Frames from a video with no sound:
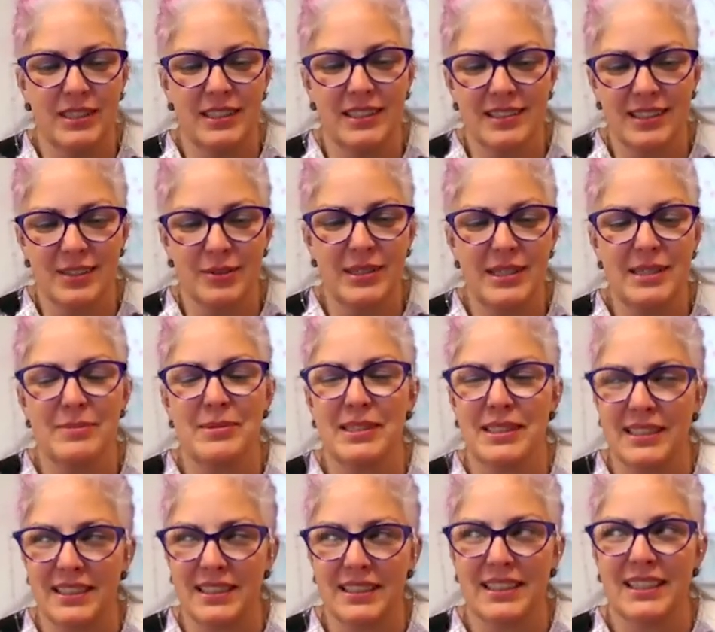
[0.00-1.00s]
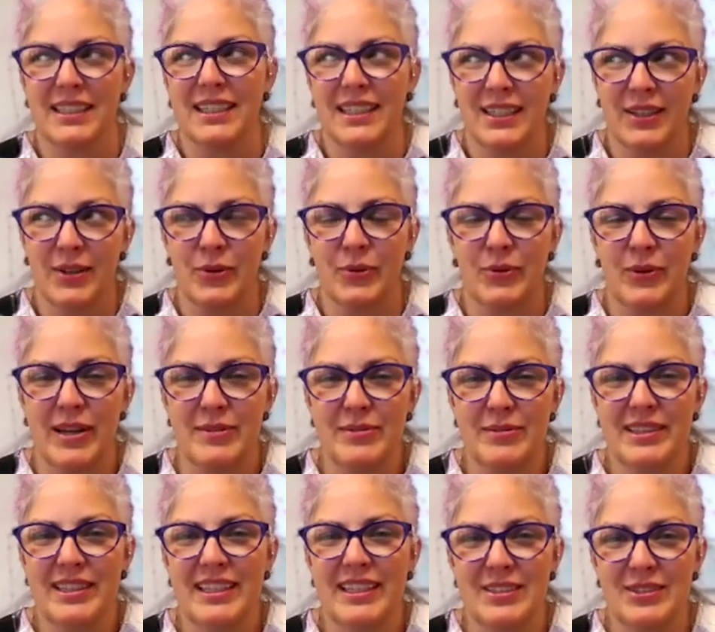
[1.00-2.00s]
And it's like, wait a minute. Why
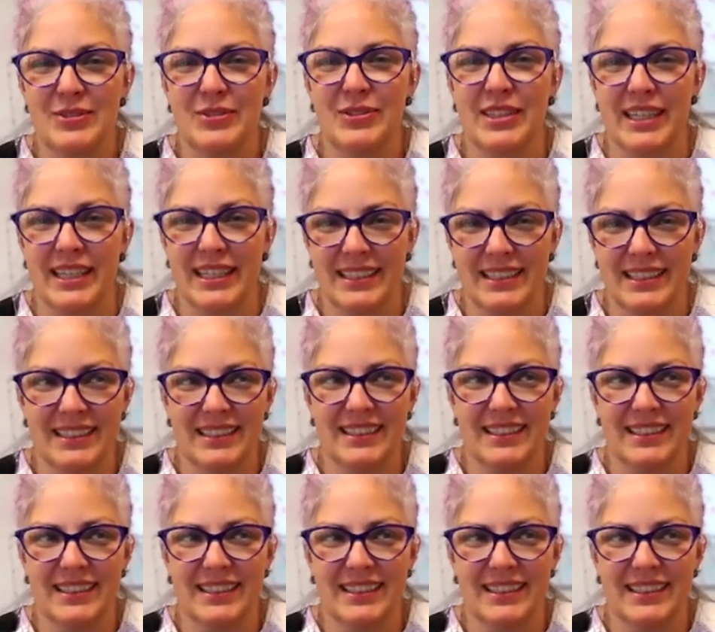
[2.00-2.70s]
would they do that?